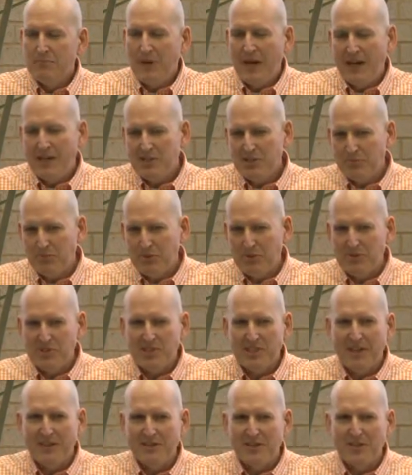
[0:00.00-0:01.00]
possible
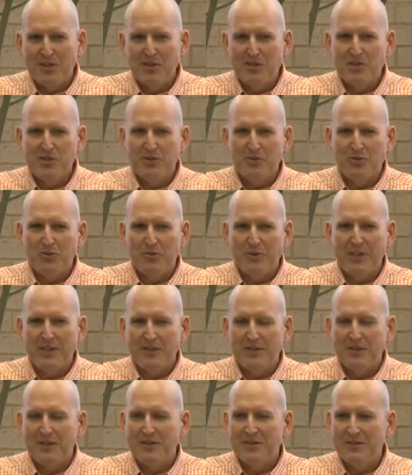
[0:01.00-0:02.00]
Southerners who were
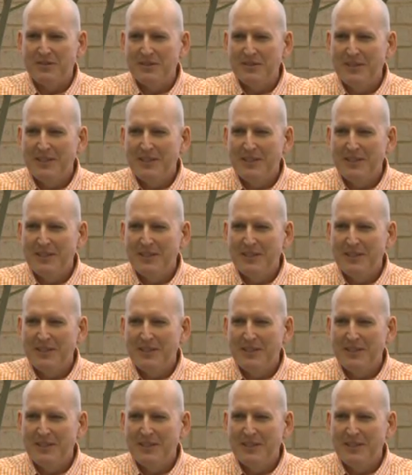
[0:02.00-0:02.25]
either